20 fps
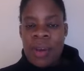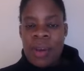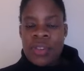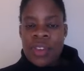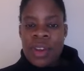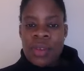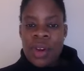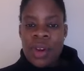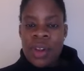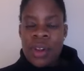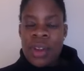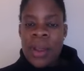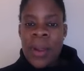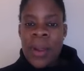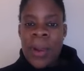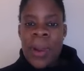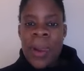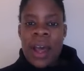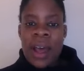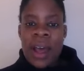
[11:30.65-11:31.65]
If you're on
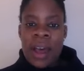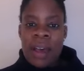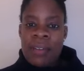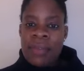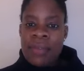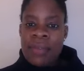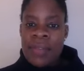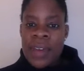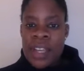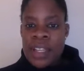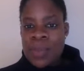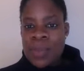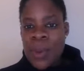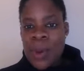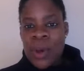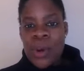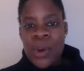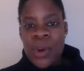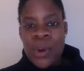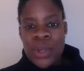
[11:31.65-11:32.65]

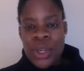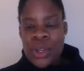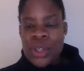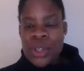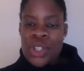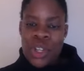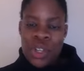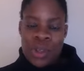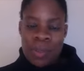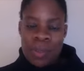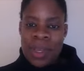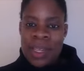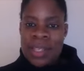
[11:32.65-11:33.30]
Facebook or YouTube,